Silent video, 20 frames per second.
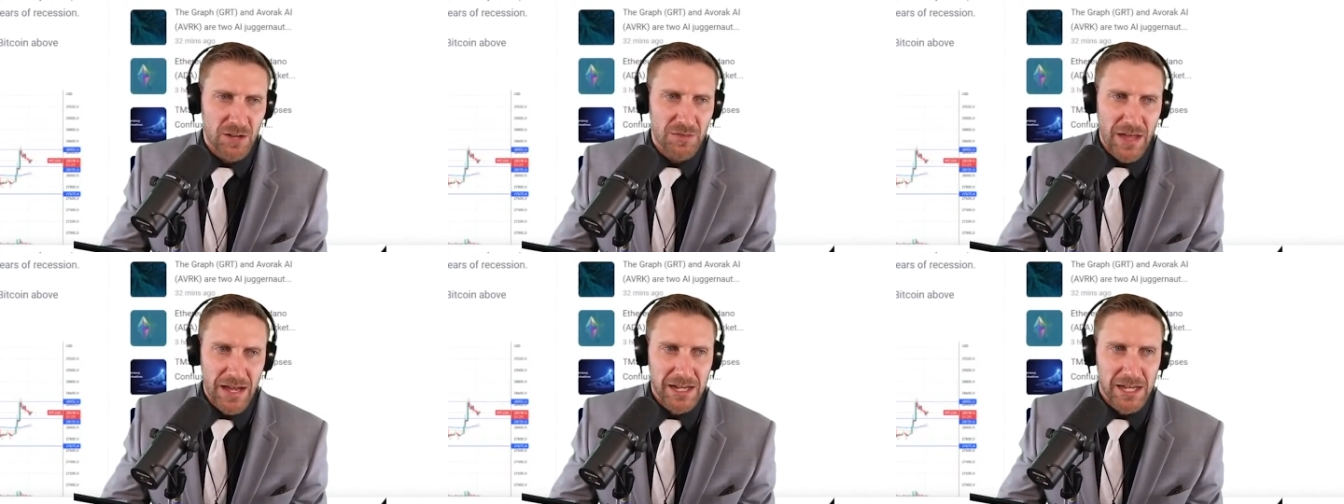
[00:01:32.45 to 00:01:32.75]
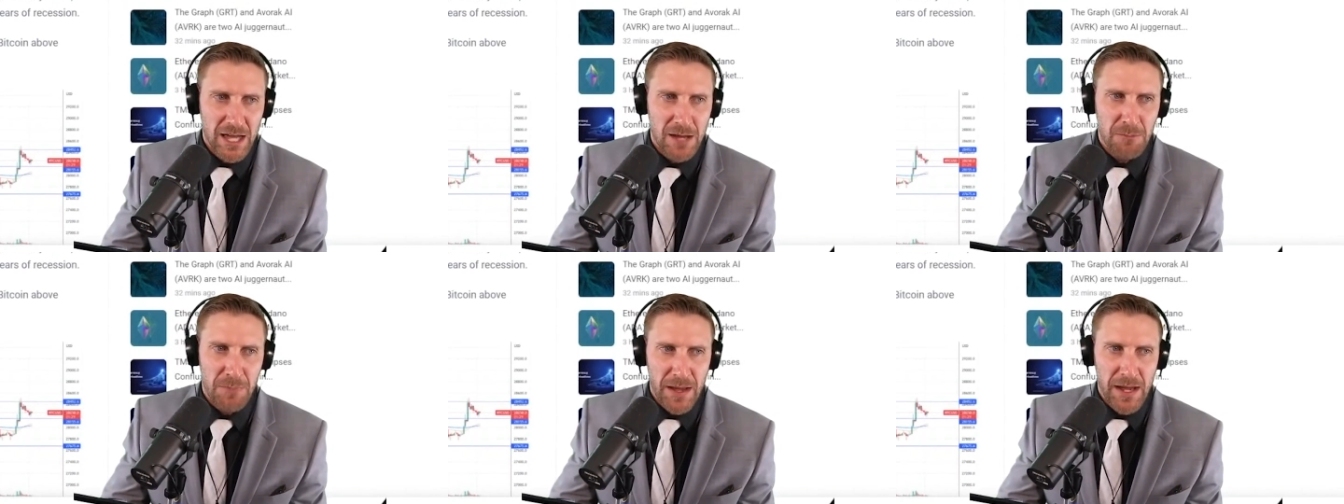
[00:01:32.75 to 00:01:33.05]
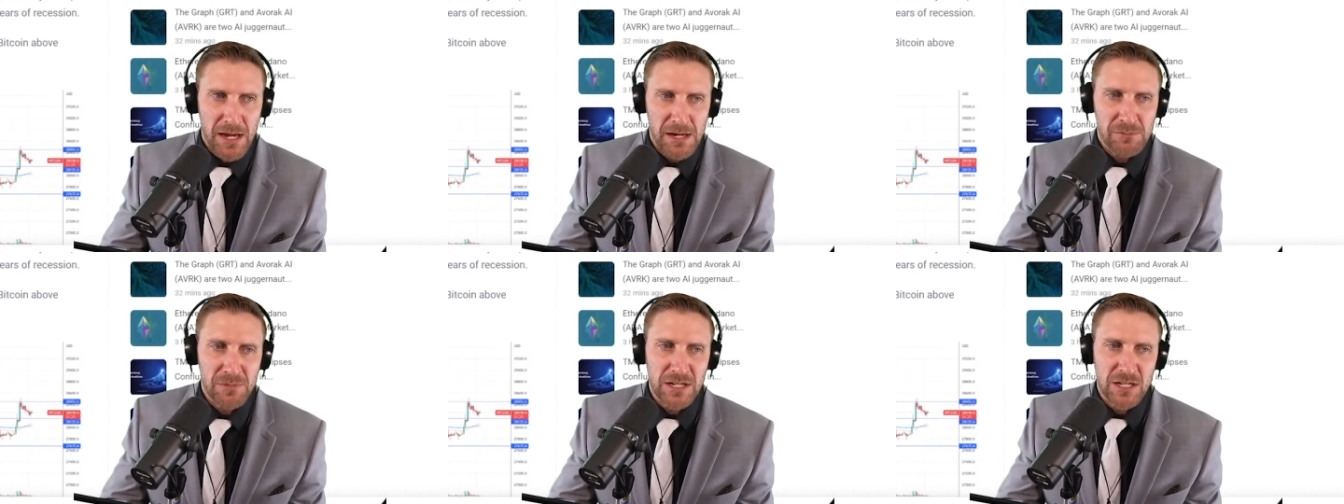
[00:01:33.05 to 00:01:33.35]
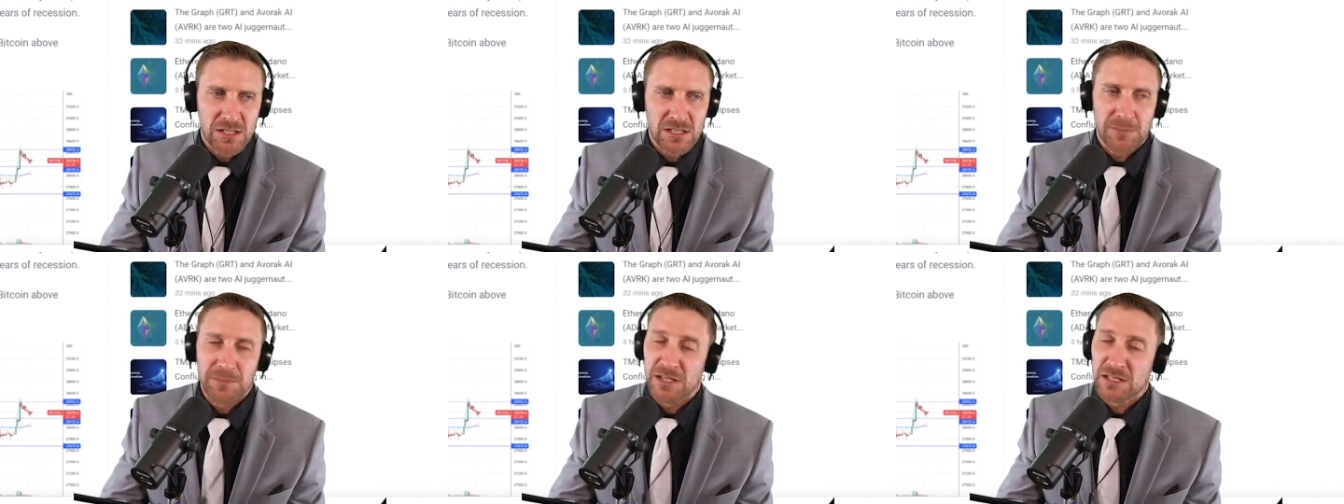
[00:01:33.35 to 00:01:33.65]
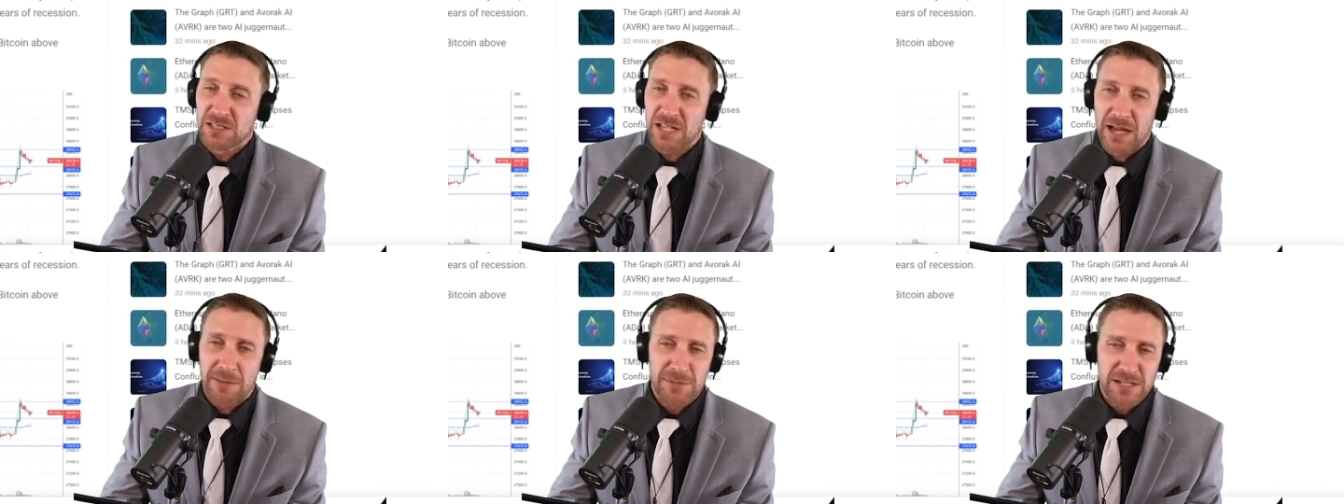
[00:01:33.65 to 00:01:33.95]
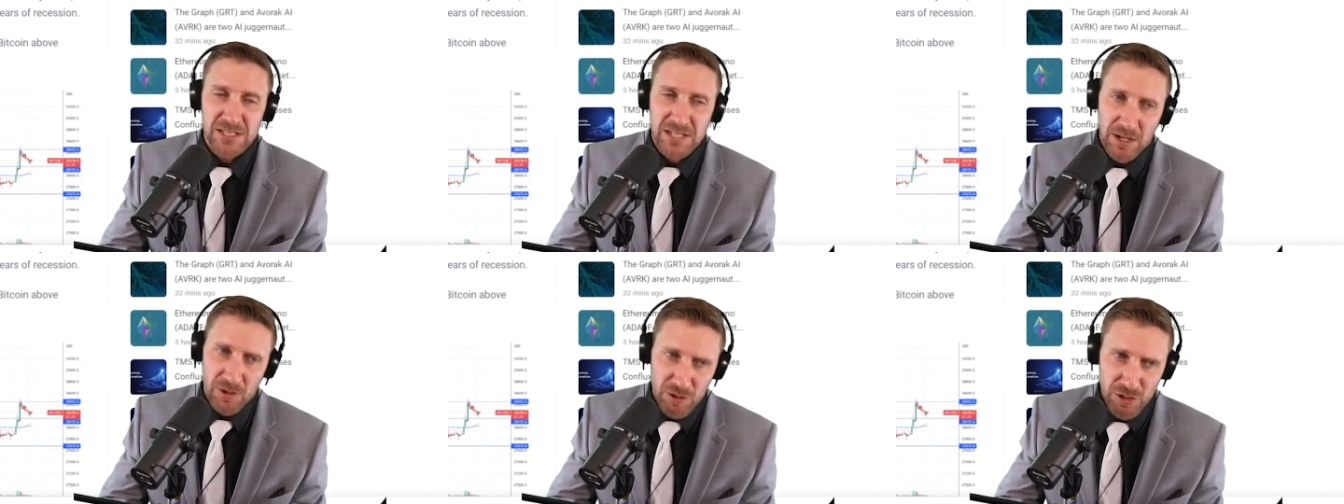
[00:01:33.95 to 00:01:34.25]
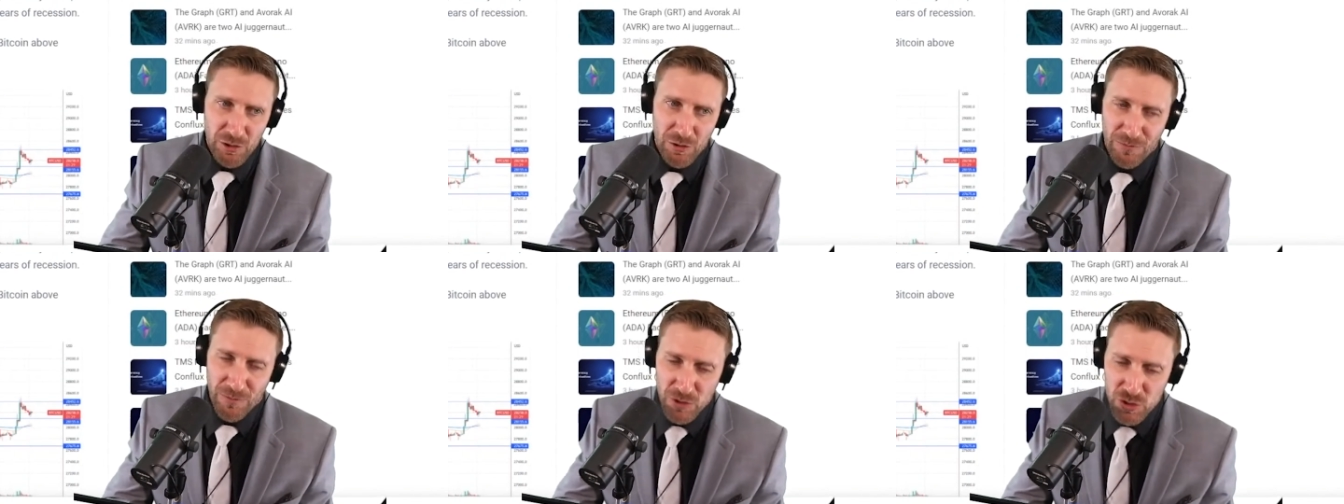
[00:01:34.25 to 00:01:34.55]
that campaign, because I'm going to say, I've been
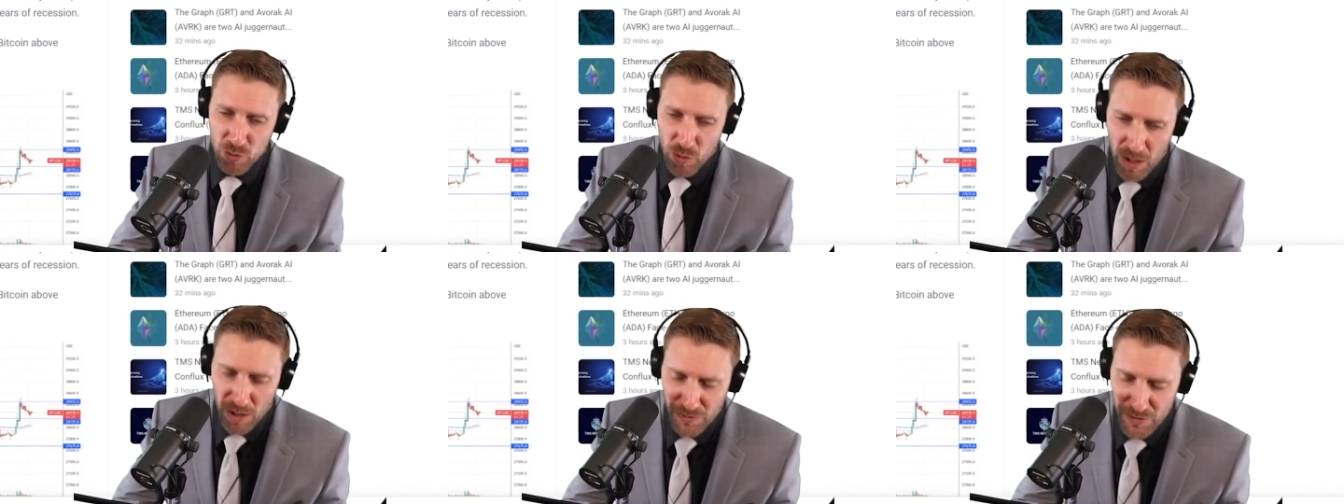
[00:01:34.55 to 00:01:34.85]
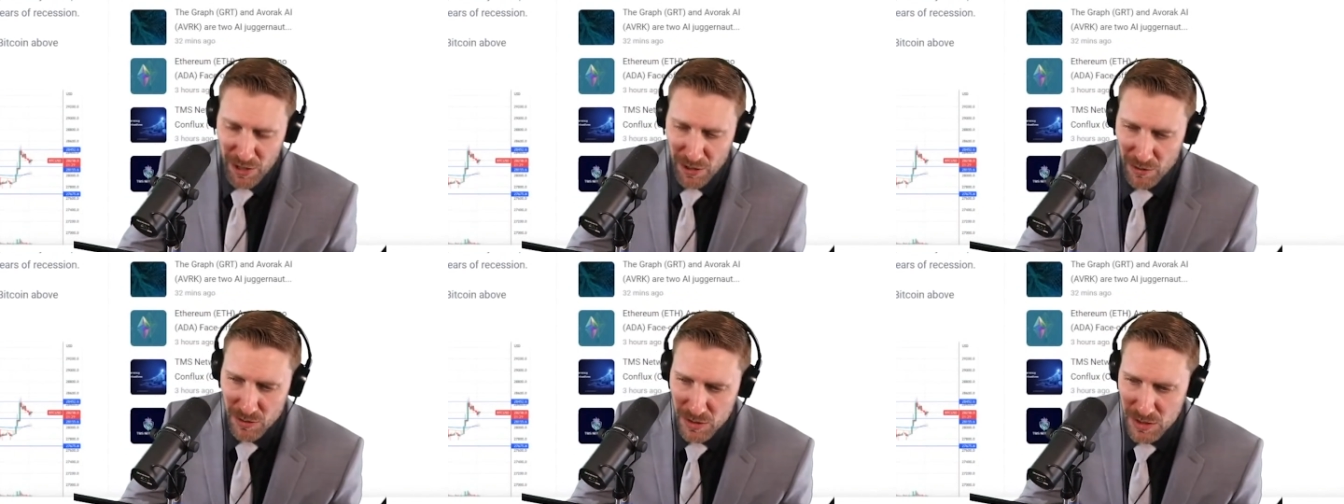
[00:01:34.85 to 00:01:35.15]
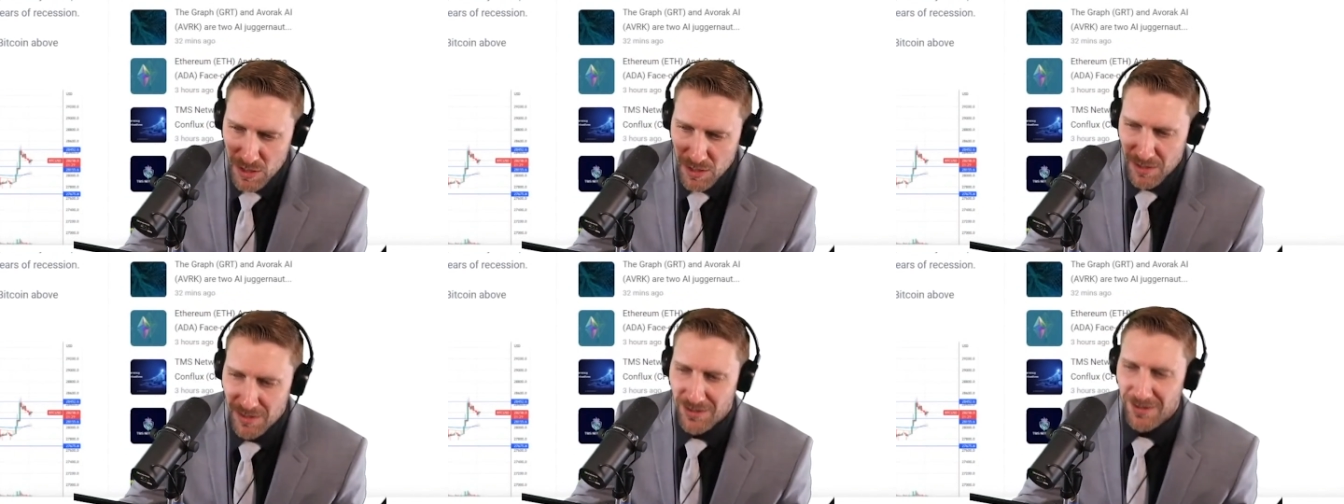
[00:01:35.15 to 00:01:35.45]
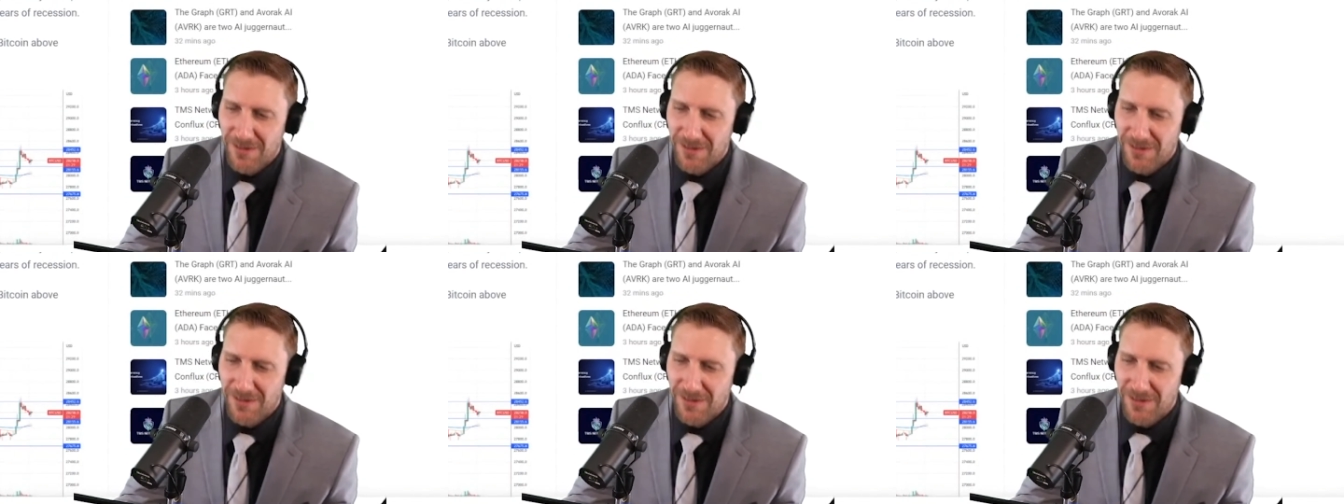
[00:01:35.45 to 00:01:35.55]
telling you for 12 years,